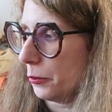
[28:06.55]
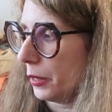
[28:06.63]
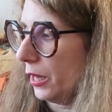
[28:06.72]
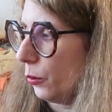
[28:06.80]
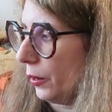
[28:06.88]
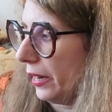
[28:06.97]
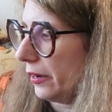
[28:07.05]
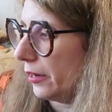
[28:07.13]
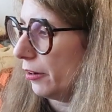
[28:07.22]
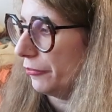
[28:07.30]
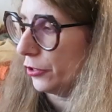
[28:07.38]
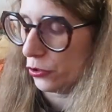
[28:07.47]
well aware
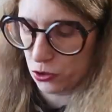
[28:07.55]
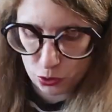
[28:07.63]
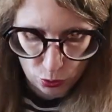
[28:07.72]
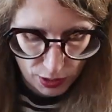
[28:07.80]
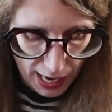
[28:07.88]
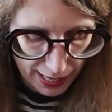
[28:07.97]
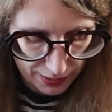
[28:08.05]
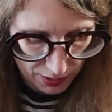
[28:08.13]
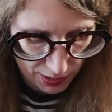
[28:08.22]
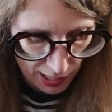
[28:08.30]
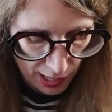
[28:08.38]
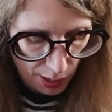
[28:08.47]
of those 2 guys.